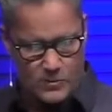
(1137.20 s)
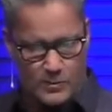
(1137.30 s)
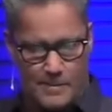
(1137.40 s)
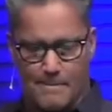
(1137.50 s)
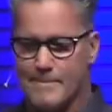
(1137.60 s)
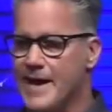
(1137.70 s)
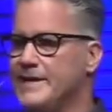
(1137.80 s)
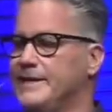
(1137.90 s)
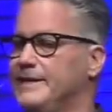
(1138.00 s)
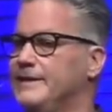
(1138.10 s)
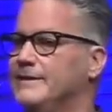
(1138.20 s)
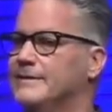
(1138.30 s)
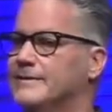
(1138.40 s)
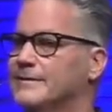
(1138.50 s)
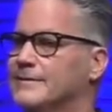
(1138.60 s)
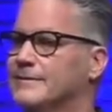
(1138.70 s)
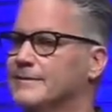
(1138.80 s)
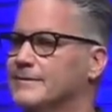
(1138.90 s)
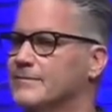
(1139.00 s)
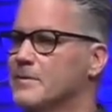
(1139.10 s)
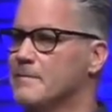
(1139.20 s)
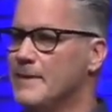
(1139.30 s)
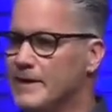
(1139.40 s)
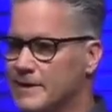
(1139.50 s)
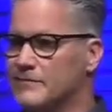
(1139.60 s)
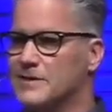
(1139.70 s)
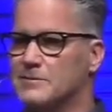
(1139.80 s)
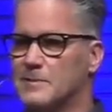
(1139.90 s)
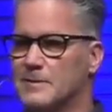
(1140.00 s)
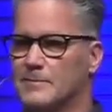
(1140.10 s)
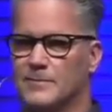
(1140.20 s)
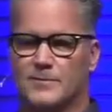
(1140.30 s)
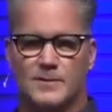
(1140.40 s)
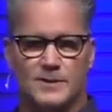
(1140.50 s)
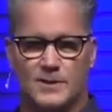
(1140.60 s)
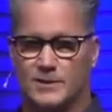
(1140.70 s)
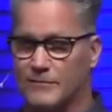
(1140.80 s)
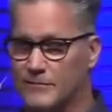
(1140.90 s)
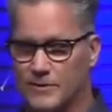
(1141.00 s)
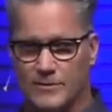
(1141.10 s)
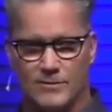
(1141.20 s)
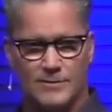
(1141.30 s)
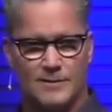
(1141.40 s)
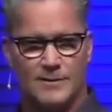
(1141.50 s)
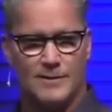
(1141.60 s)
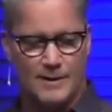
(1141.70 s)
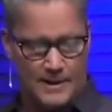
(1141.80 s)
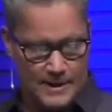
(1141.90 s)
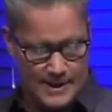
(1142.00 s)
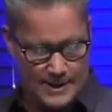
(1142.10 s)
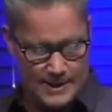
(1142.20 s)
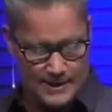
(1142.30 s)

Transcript: were many of these people, there weren't just a few, and